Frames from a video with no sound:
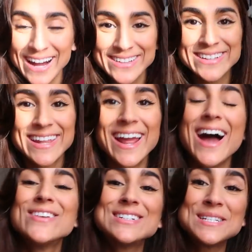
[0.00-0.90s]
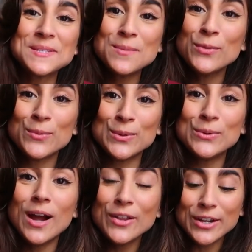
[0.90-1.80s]
color that I had, which is the maroon
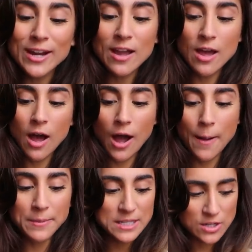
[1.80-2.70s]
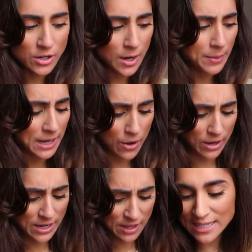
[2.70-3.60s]
maroon color. Um, these are coming
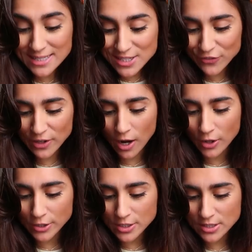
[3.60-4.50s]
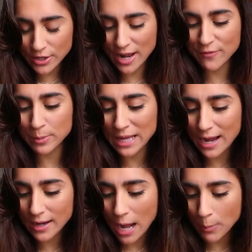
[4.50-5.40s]
out in six different colors. They're gonna have
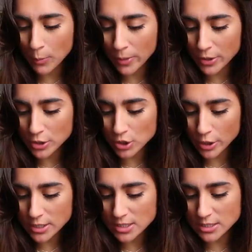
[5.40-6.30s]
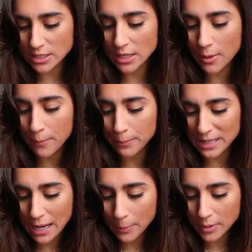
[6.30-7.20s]
black, apple butter, dark sea,
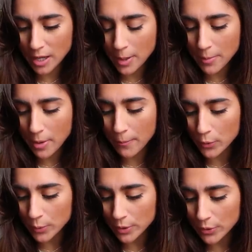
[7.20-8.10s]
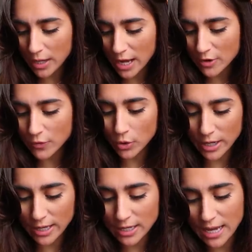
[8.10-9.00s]
black plum, maroon, and
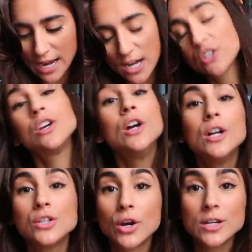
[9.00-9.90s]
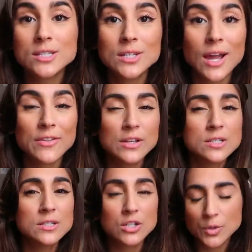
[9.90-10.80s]
volcanic ash. Dark sea I think
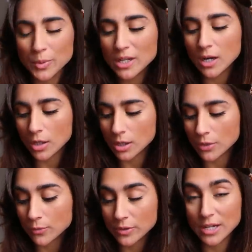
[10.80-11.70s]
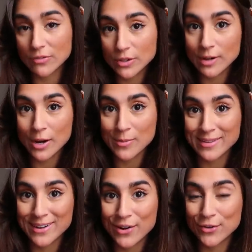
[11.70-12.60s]
is such a pretty color. Would definitely
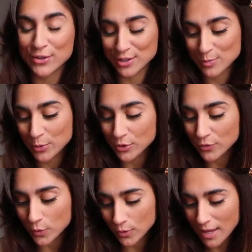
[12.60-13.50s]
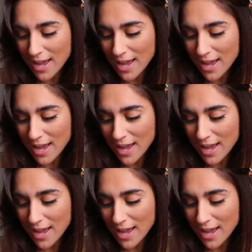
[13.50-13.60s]
recommend that color. It's beautiful.